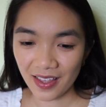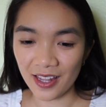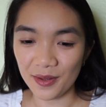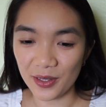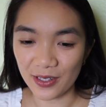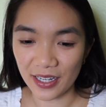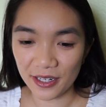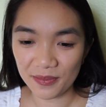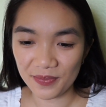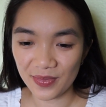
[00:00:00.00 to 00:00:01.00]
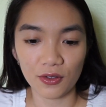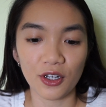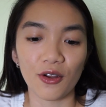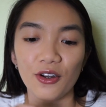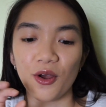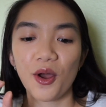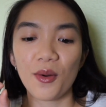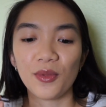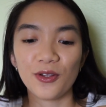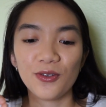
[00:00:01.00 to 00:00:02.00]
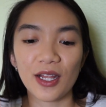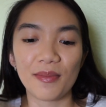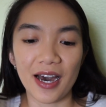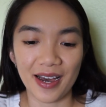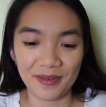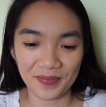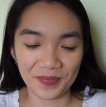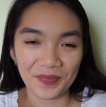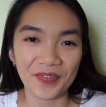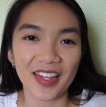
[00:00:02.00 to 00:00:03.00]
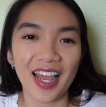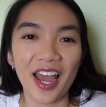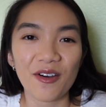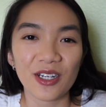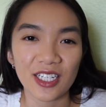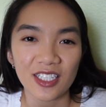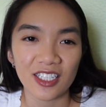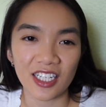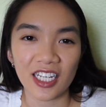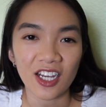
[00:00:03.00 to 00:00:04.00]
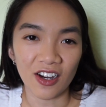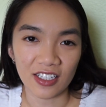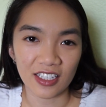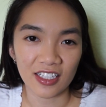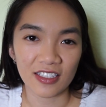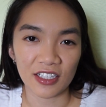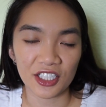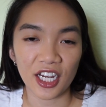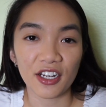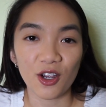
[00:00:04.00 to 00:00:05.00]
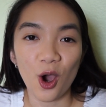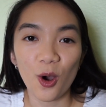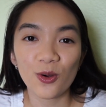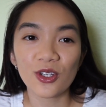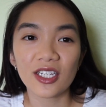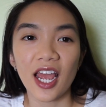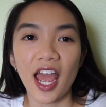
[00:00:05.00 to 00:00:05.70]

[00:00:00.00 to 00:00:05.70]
Let me look that up. No, Malulaba, which is a city on Sunshine Coast.